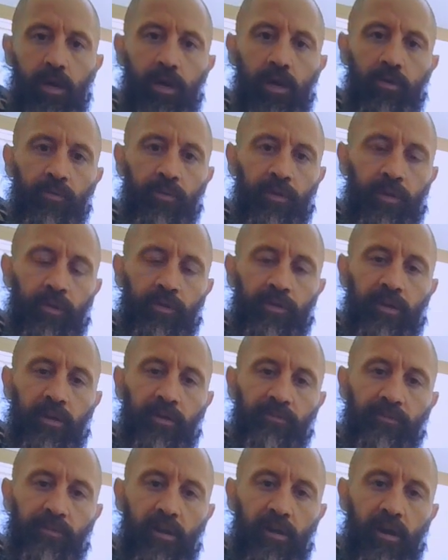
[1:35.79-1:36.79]
And we'll use
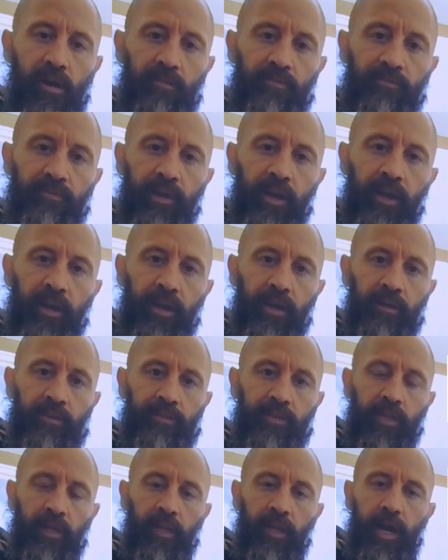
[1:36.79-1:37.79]
our fingernail
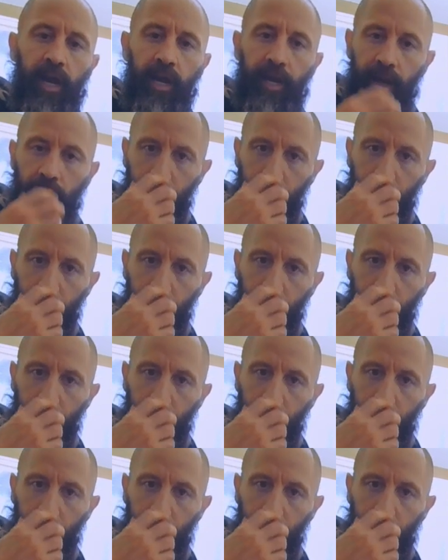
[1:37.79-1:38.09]
to glide